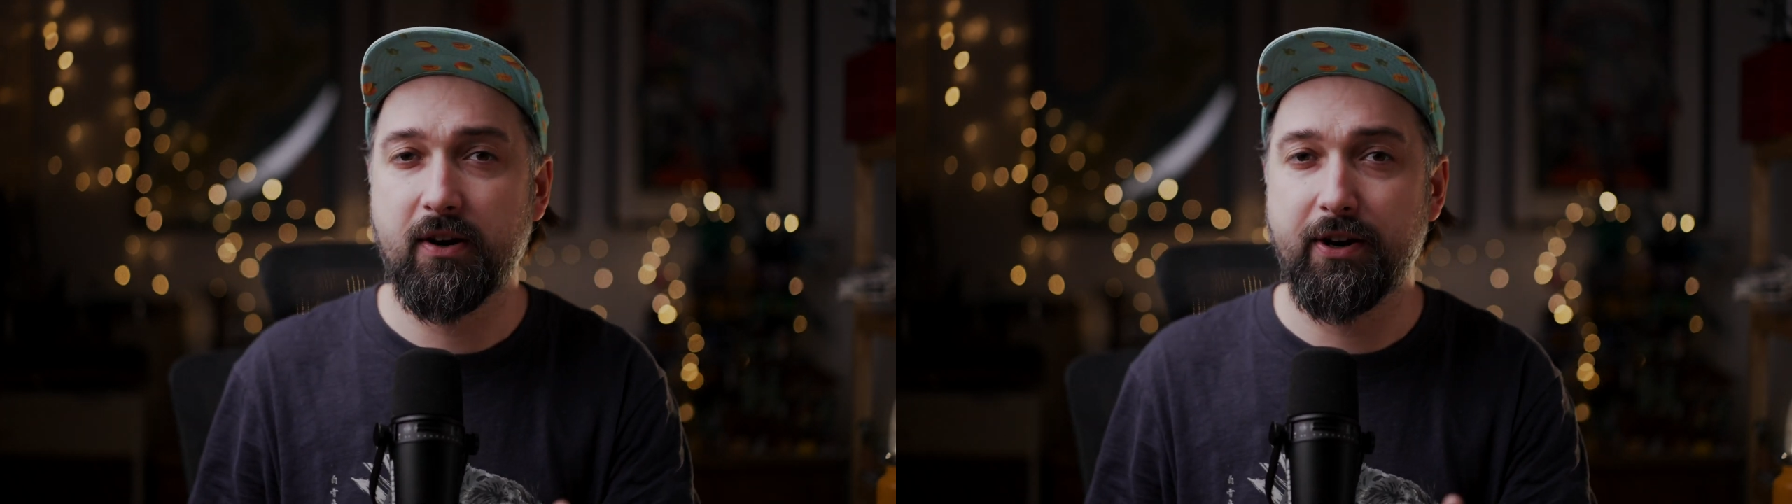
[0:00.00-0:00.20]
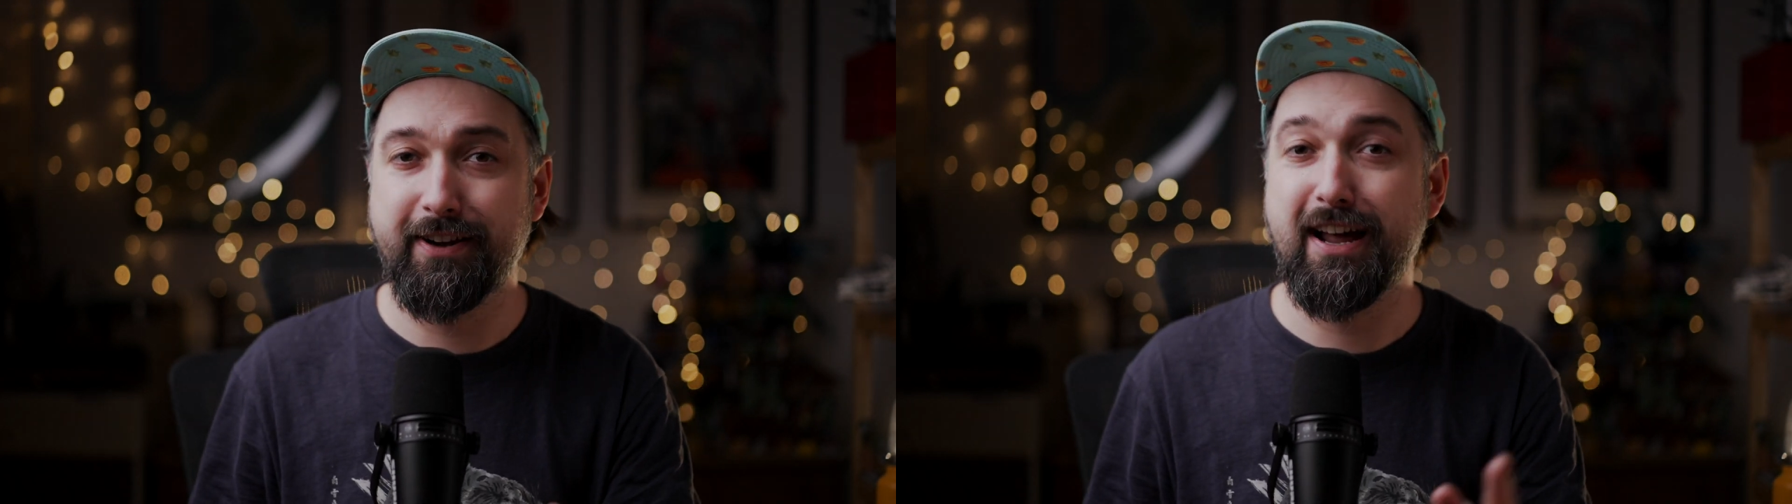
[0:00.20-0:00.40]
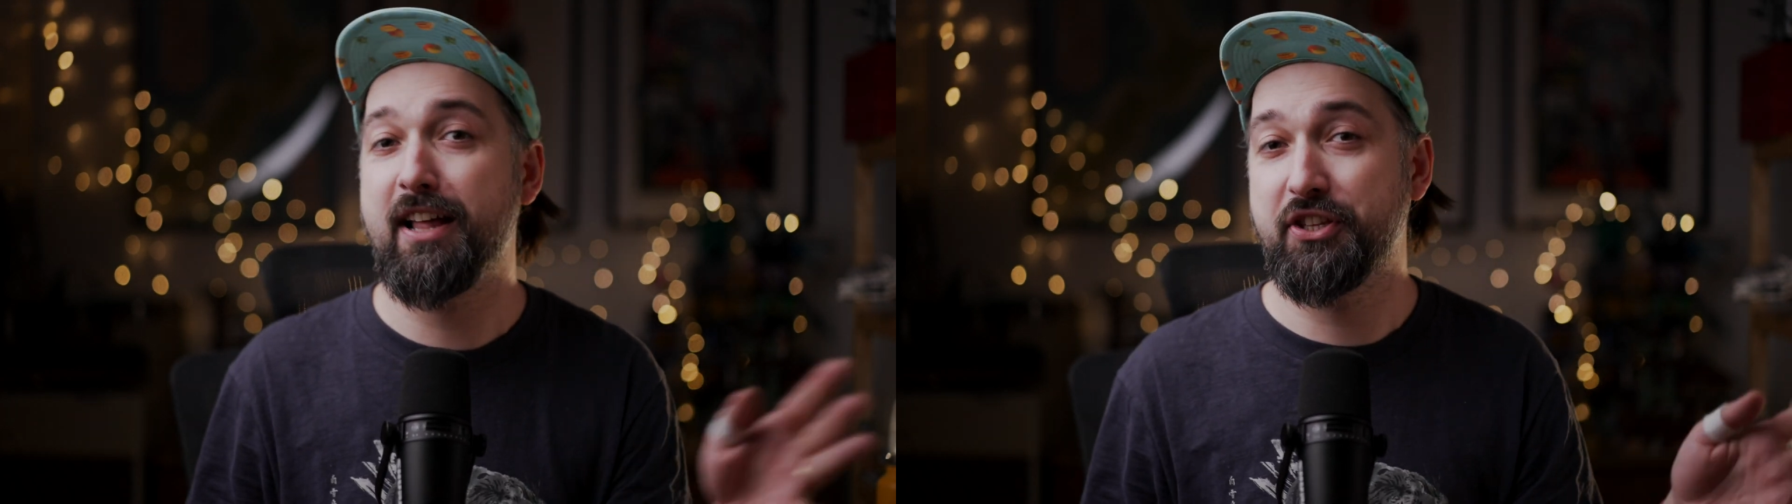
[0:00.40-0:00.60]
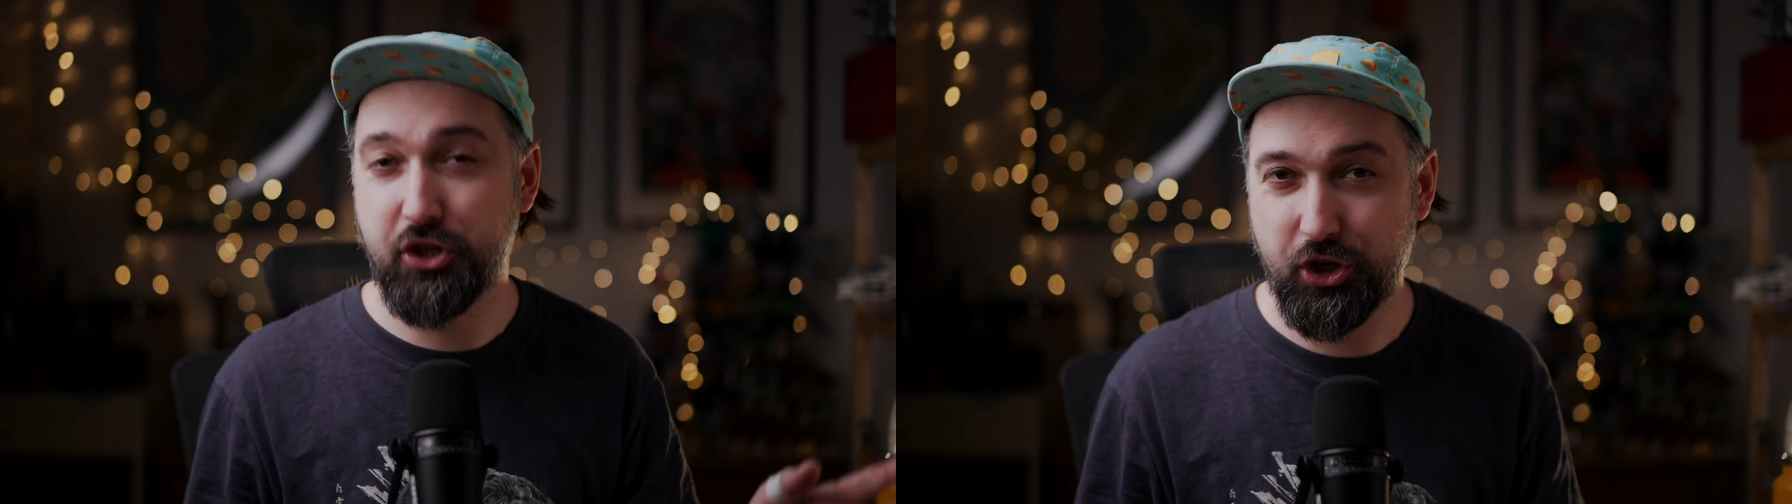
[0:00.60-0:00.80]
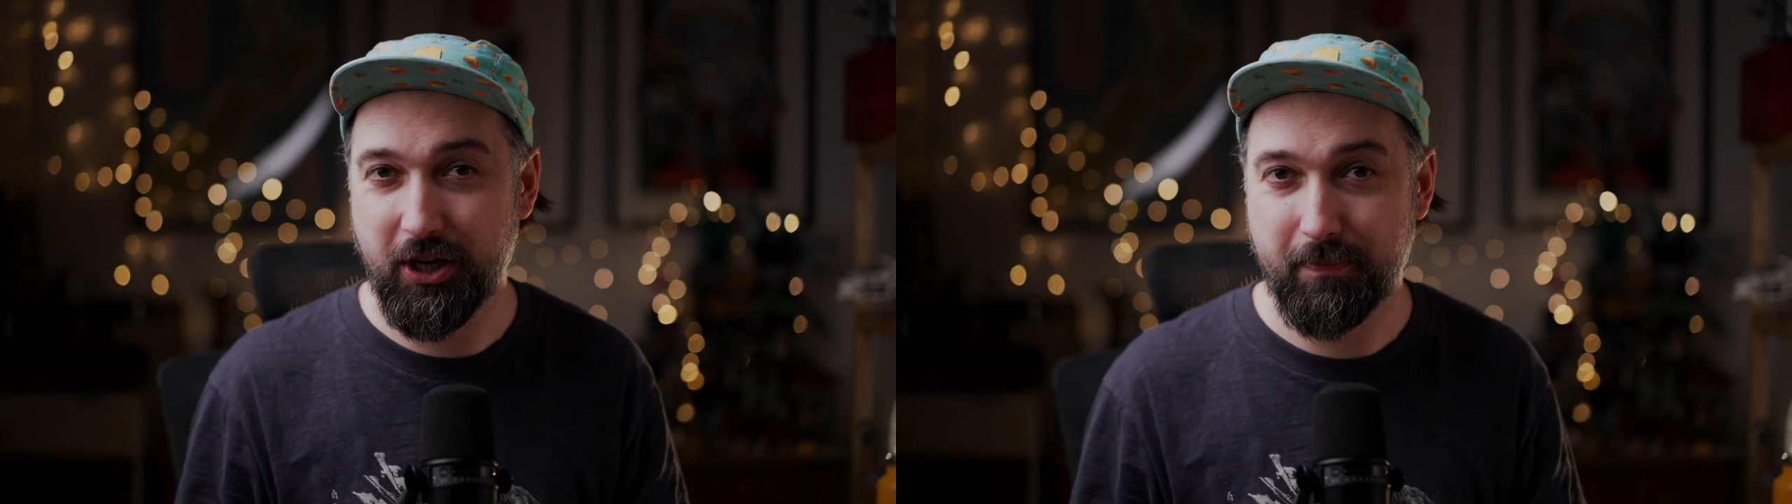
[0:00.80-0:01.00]
are not
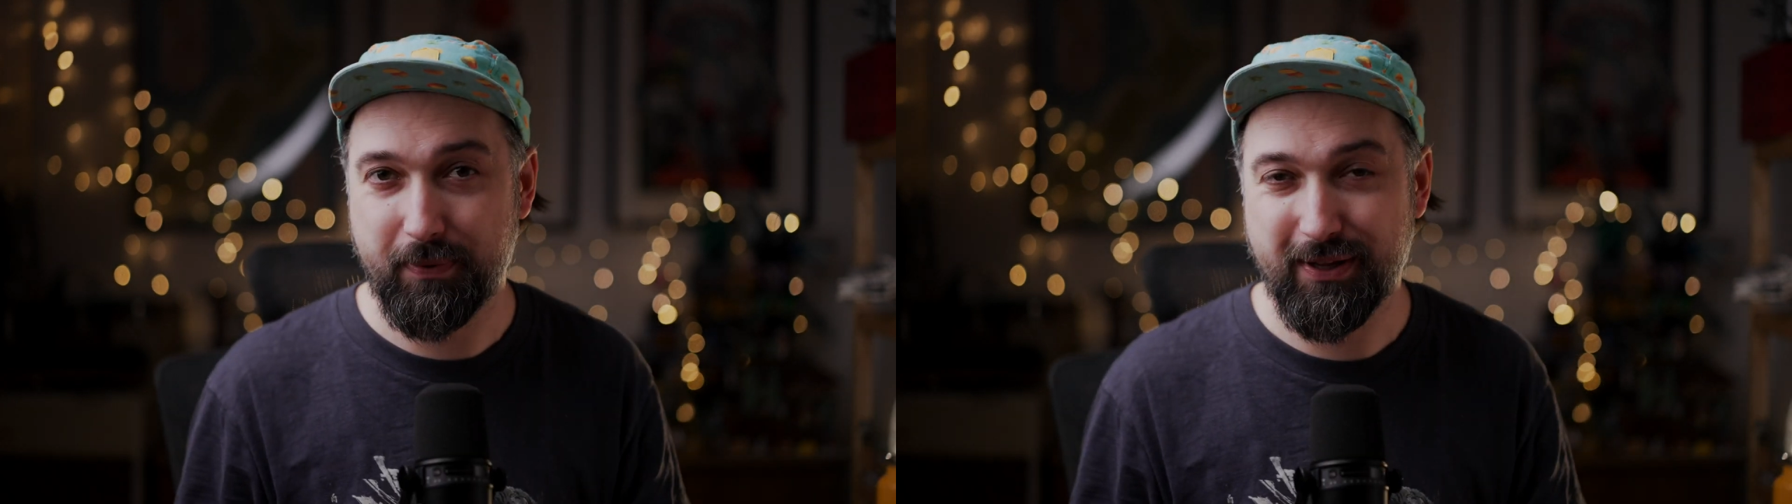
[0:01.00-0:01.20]
cheap,